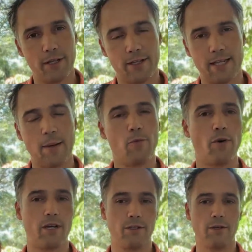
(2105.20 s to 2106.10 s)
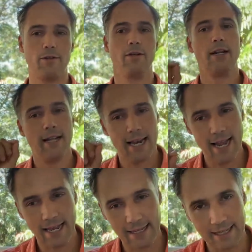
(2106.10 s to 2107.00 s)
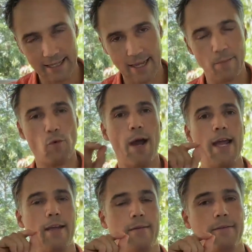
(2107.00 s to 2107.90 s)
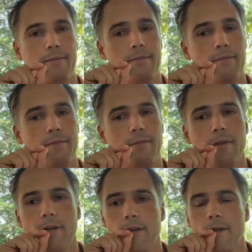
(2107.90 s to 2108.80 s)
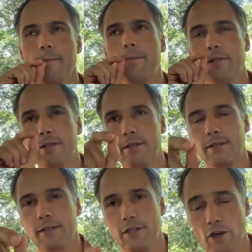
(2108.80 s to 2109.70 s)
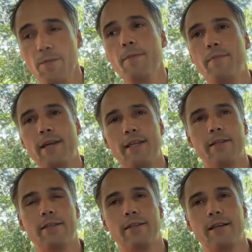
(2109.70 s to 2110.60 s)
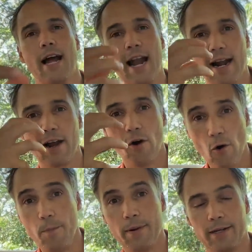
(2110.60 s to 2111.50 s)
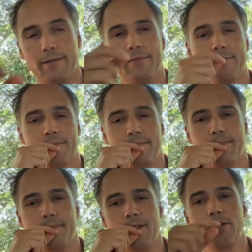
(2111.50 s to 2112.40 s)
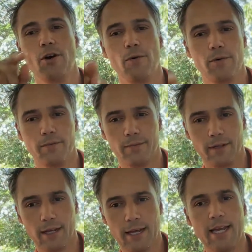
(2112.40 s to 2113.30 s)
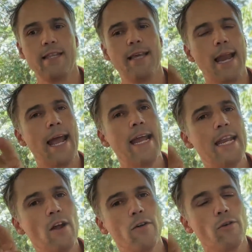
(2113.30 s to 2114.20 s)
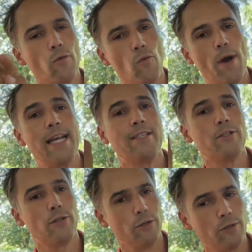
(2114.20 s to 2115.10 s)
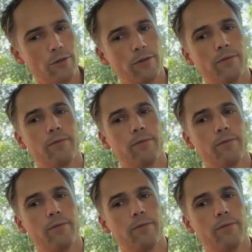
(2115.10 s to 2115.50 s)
the same question in the same way. But human beings are open. So is there any other way to,